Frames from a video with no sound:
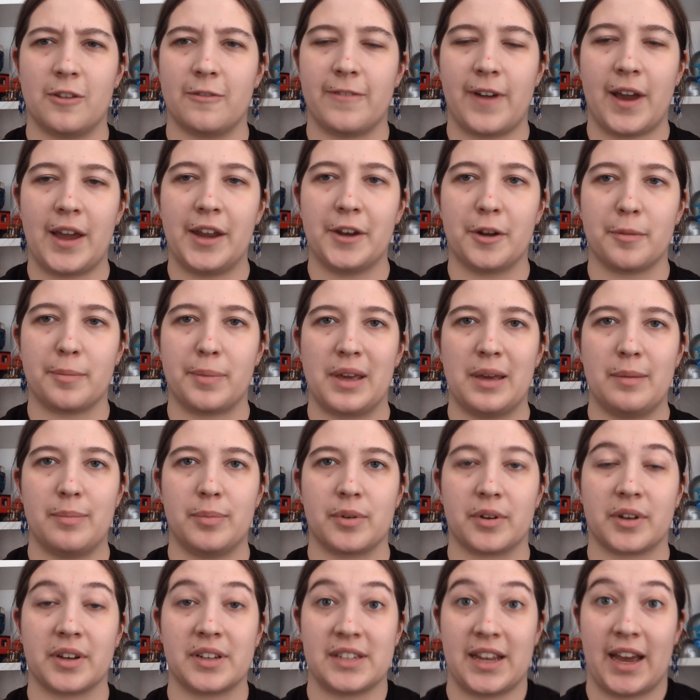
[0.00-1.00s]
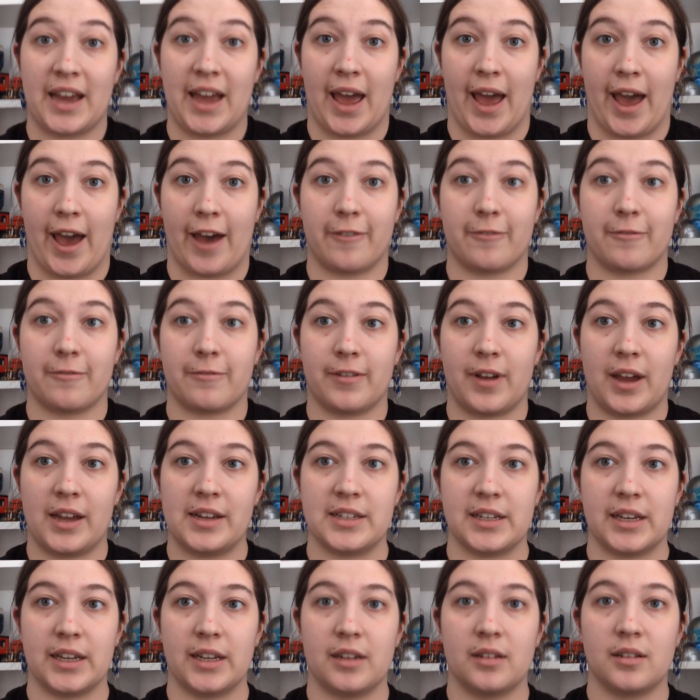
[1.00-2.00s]
you'll find your people, because
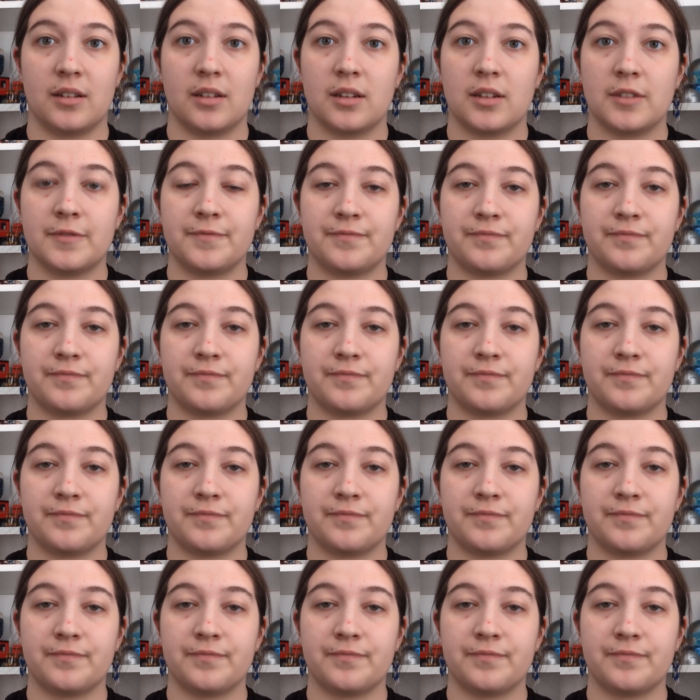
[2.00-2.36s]
I did.